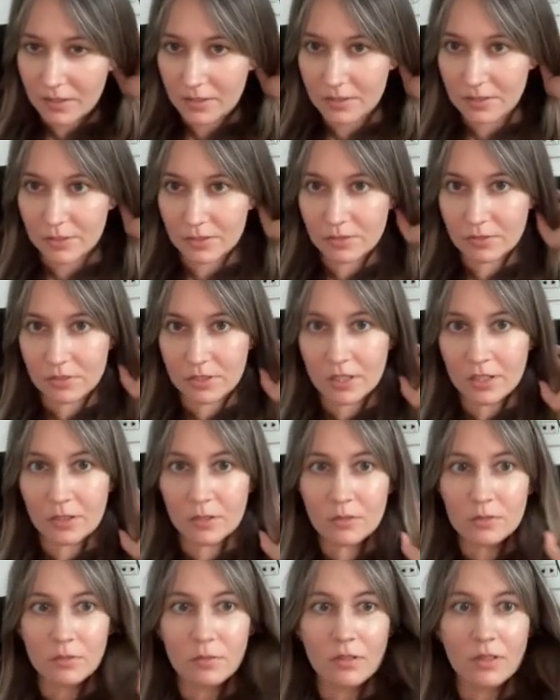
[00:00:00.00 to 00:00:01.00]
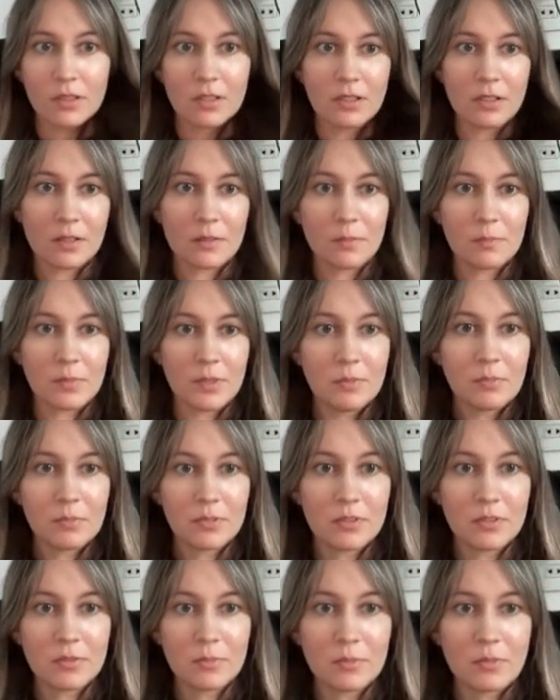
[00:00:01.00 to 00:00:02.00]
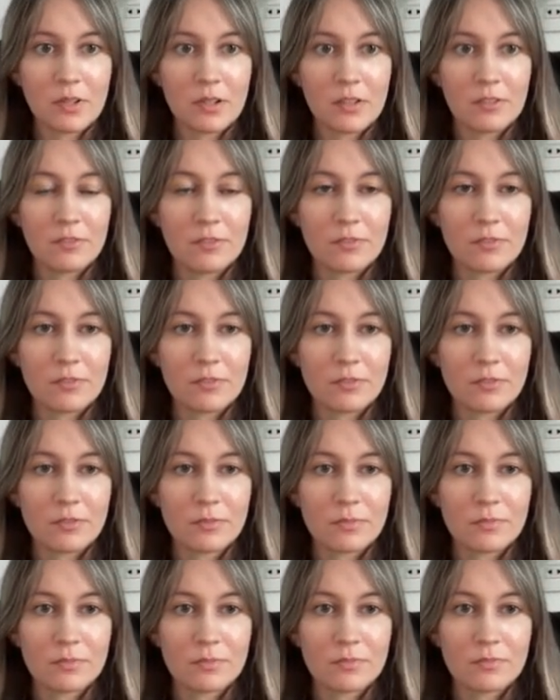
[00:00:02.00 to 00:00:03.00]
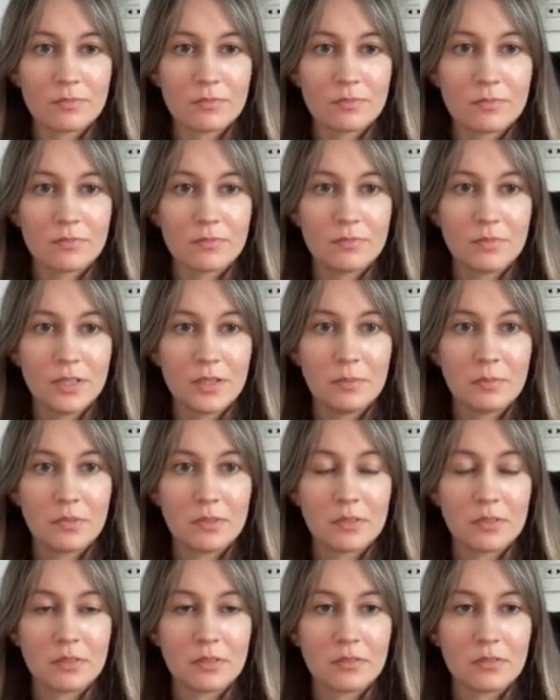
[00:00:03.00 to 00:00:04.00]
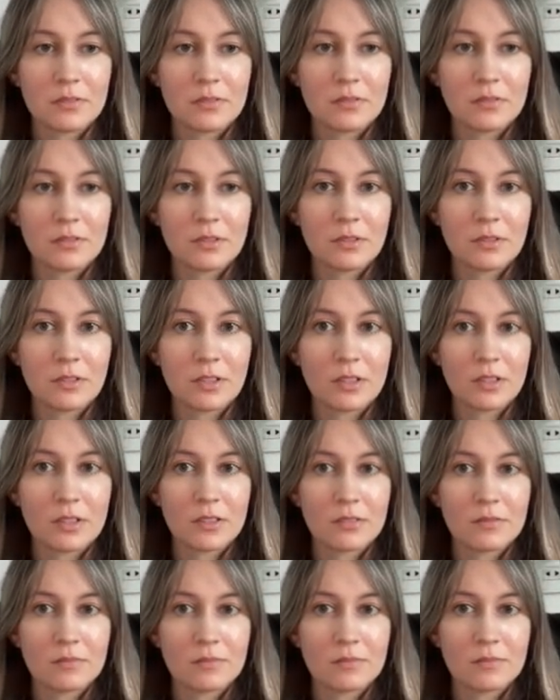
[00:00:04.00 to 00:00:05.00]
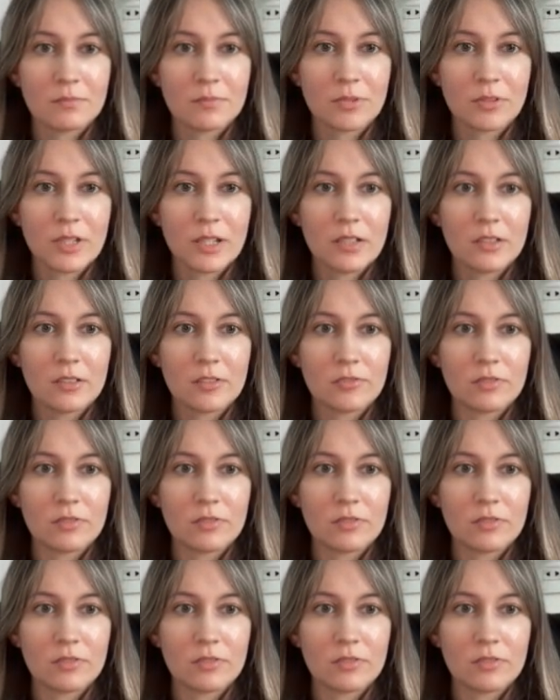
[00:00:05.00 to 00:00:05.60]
so they know that people buy from people, not like brand.